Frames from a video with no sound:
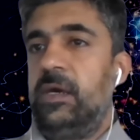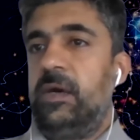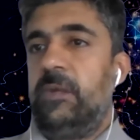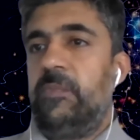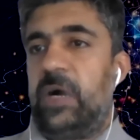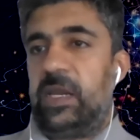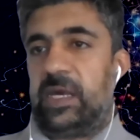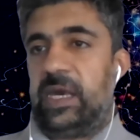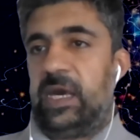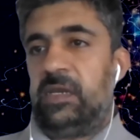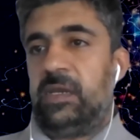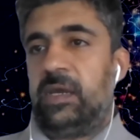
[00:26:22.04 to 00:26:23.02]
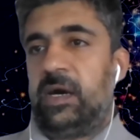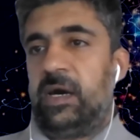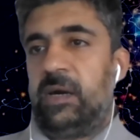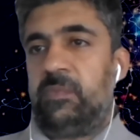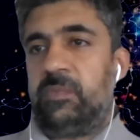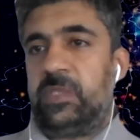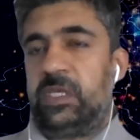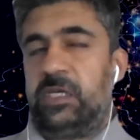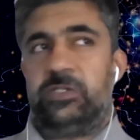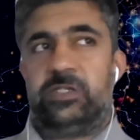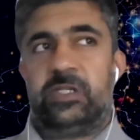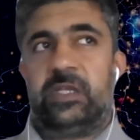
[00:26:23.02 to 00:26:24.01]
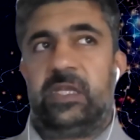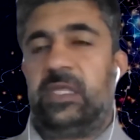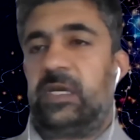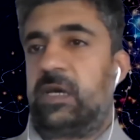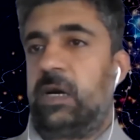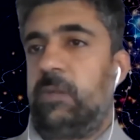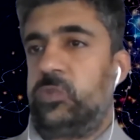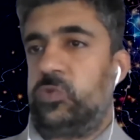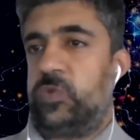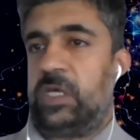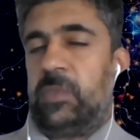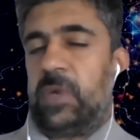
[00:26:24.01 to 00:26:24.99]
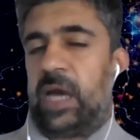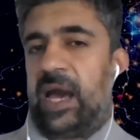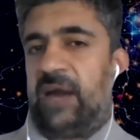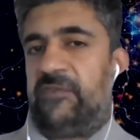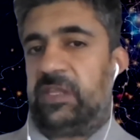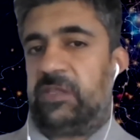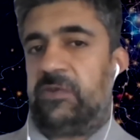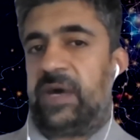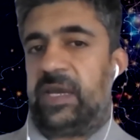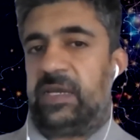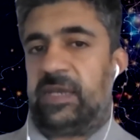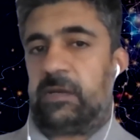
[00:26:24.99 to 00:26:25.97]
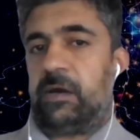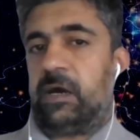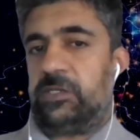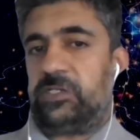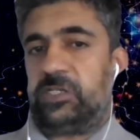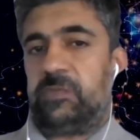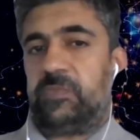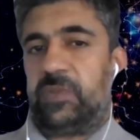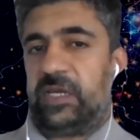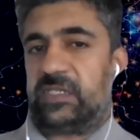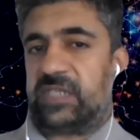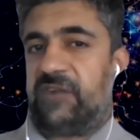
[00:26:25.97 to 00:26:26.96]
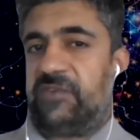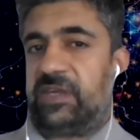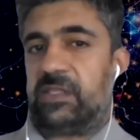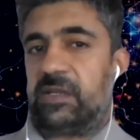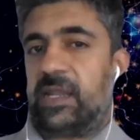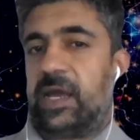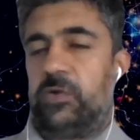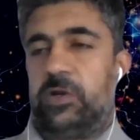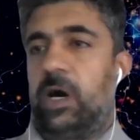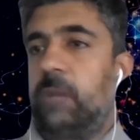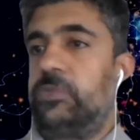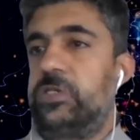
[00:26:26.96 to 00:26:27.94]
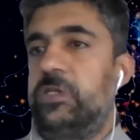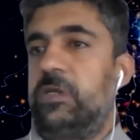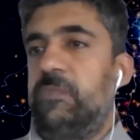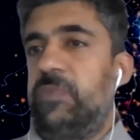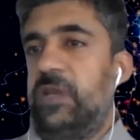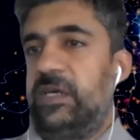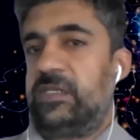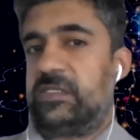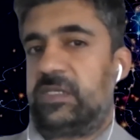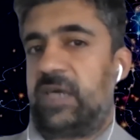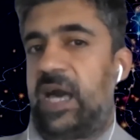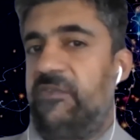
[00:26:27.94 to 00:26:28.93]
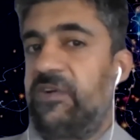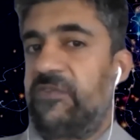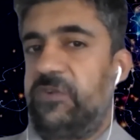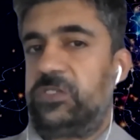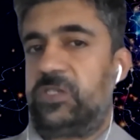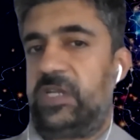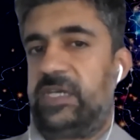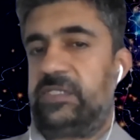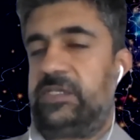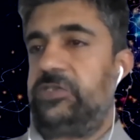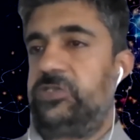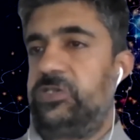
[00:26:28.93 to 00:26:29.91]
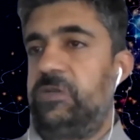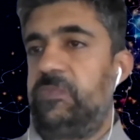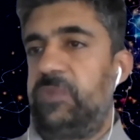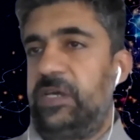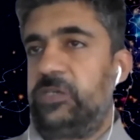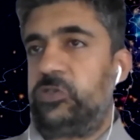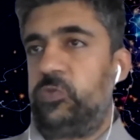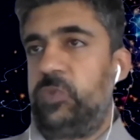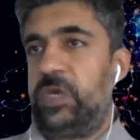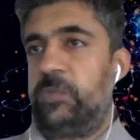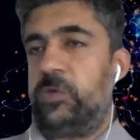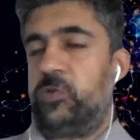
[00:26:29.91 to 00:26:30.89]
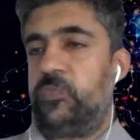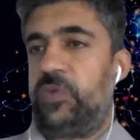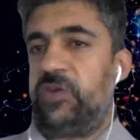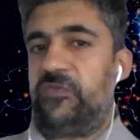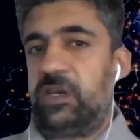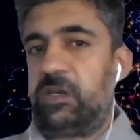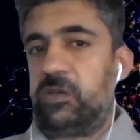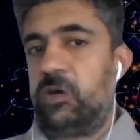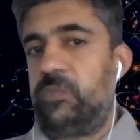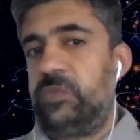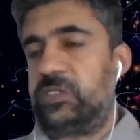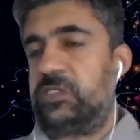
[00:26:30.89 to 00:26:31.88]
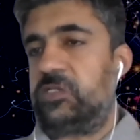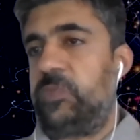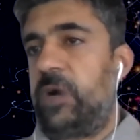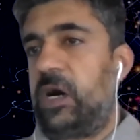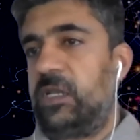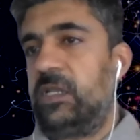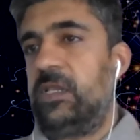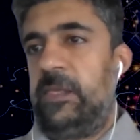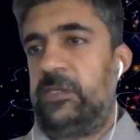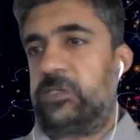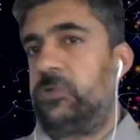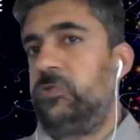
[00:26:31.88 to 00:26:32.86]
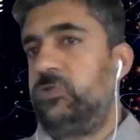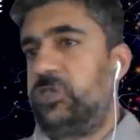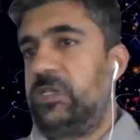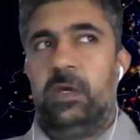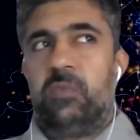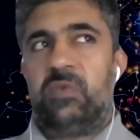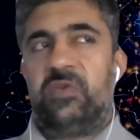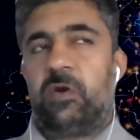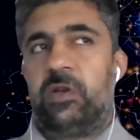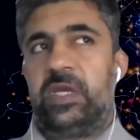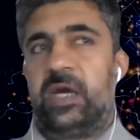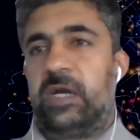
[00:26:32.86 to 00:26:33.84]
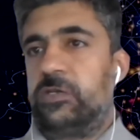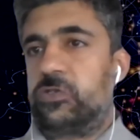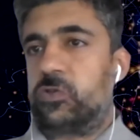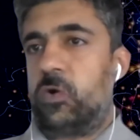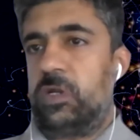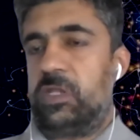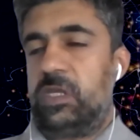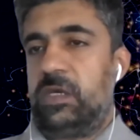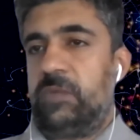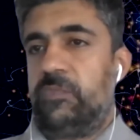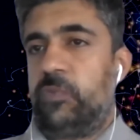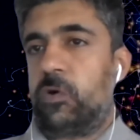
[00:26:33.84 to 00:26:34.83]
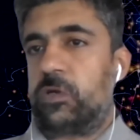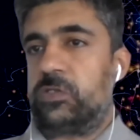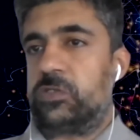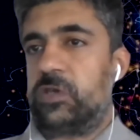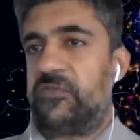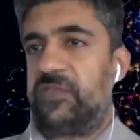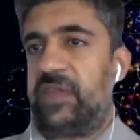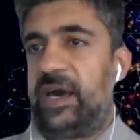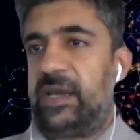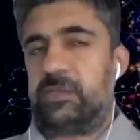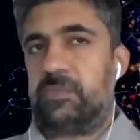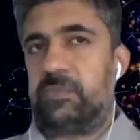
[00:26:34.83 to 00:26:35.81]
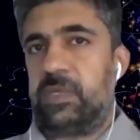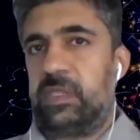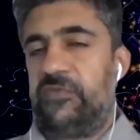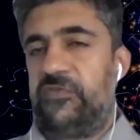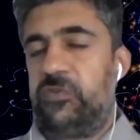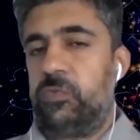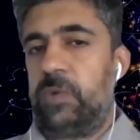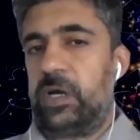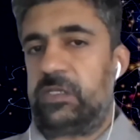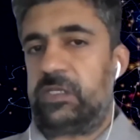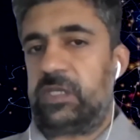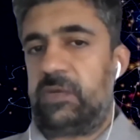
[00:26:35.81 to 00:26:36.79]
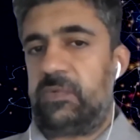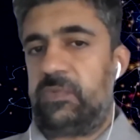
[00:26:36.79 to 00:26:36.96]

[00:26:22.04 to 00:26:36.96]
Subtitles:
But again, the agility that comes with having the right technology in place, having cloud adoption in place, having virtualization in place to be able to pivot your business model is crucial. We've already underscored the importance of that in the few months that